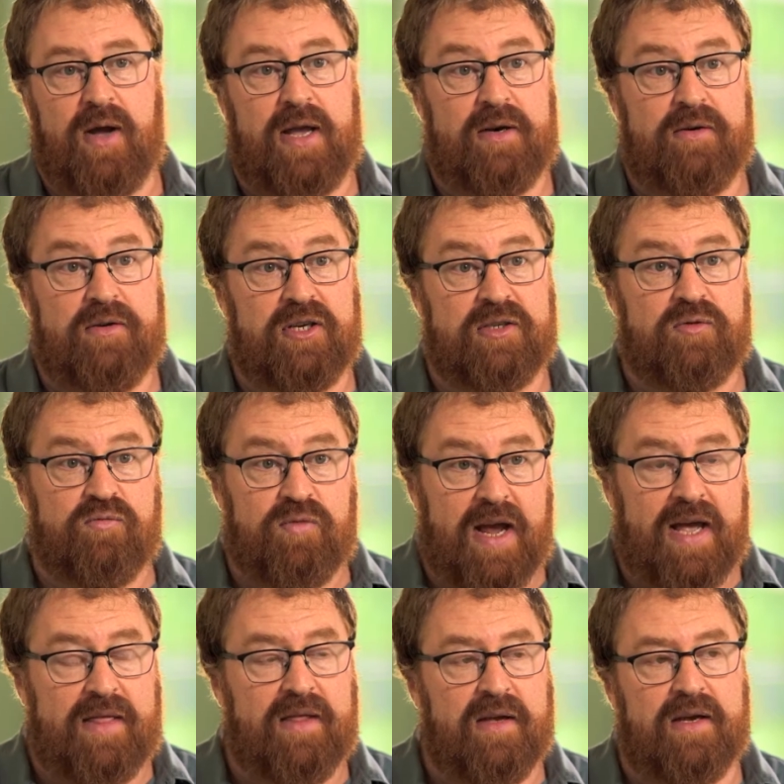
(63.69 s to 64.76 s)
I had just
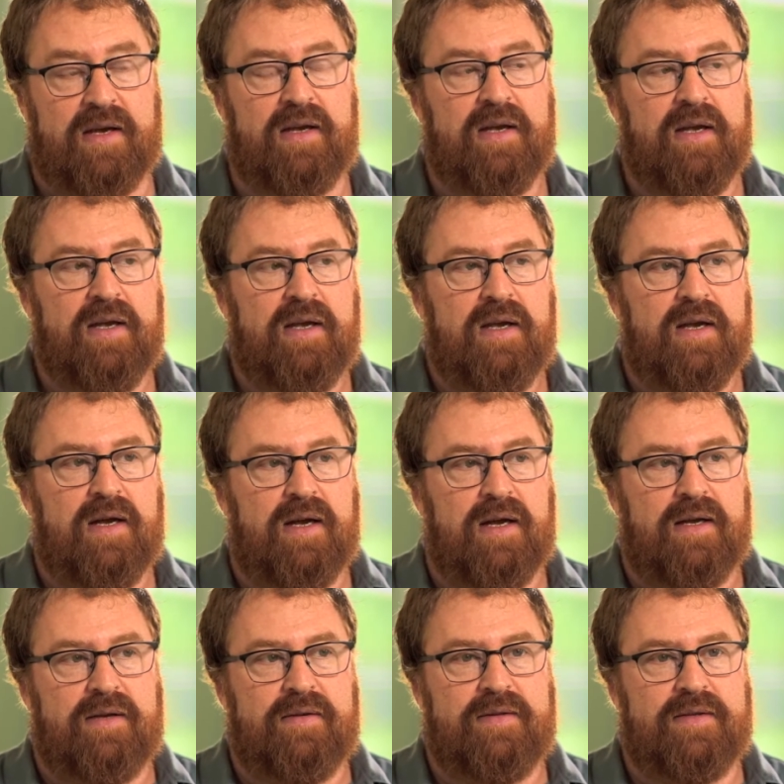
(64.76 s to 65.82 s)
read the, uh,